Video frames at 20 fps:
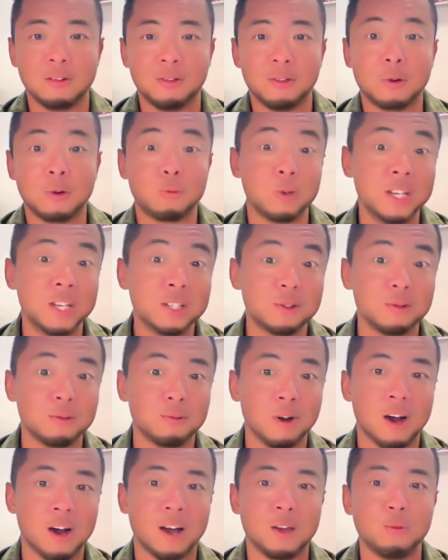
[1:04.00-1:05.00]
and the
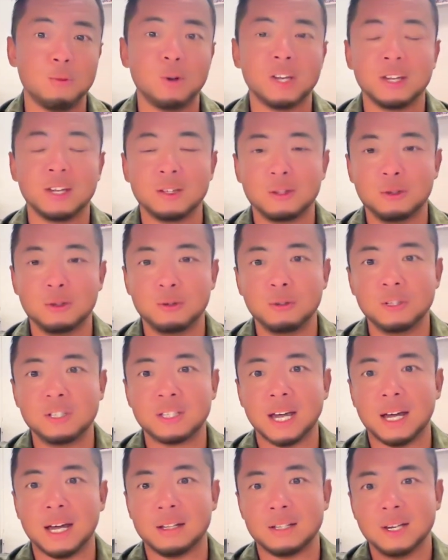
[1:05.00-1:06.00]
reason why we can use
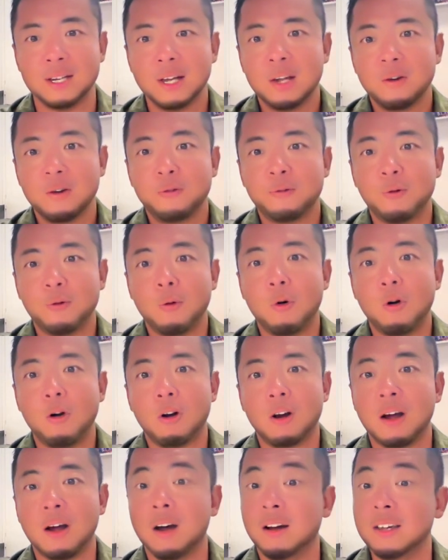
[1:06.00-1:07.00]
that
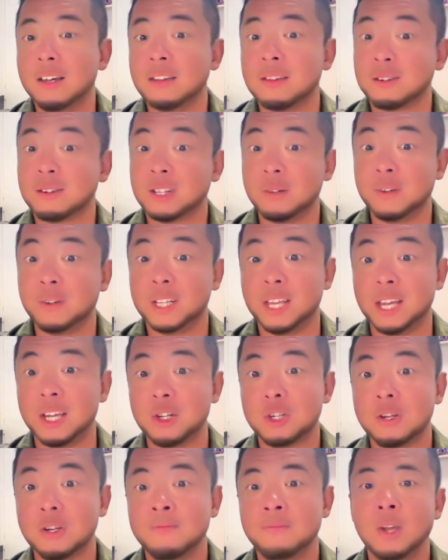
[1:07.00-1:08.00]
for either
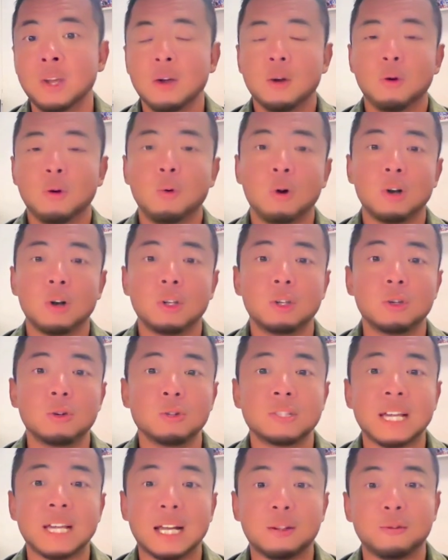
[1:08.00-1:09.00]
divination or
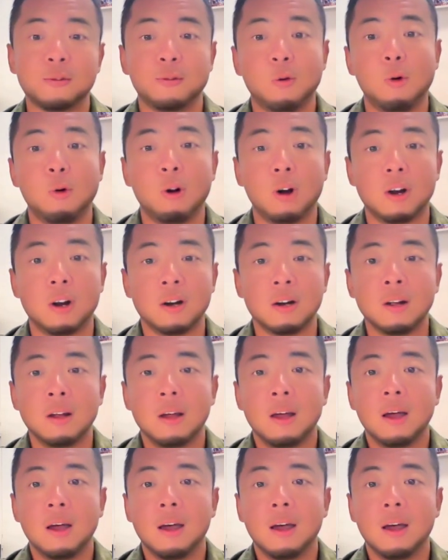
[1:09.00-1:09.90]
use that for,